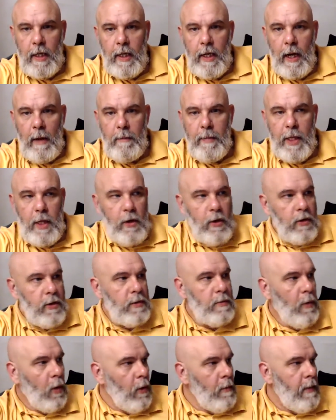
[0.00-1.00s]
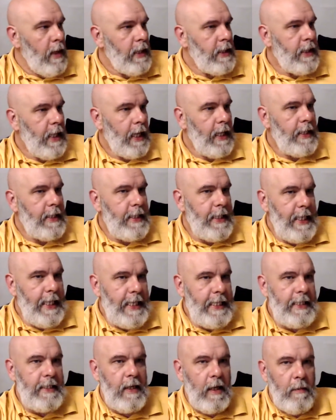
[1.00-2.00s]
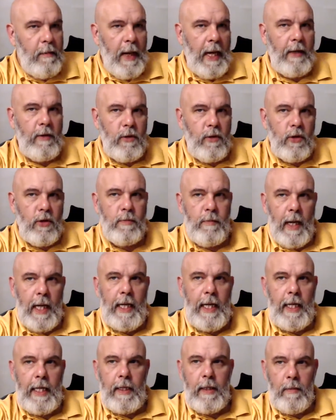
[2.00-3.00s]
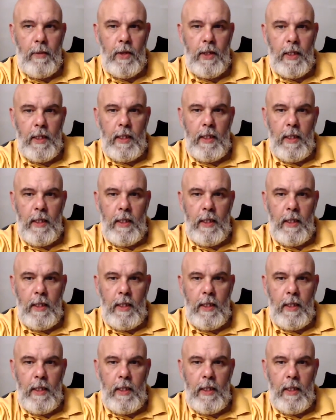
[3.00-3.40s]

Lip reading: And because my mentality isn't about just making the money,